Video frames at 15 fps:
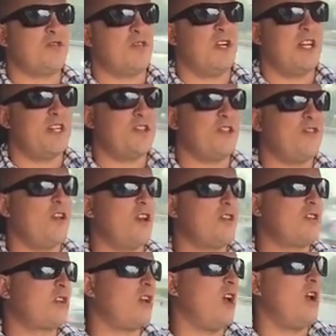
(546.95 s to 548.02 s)
trillions of
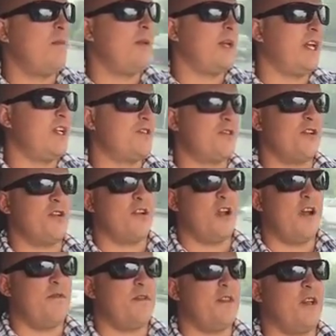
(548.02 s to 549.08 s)
dollars globally gets turned
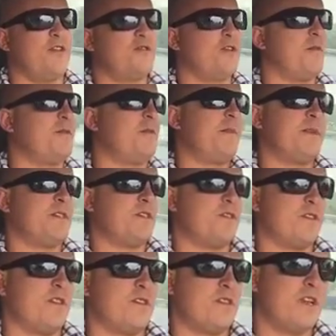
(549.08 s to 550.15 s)
over in those types of
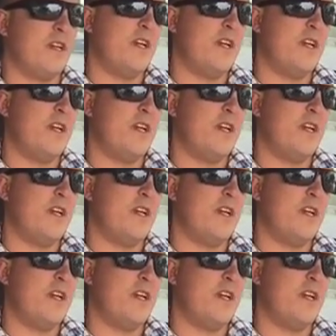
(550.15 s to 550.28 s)
businesses.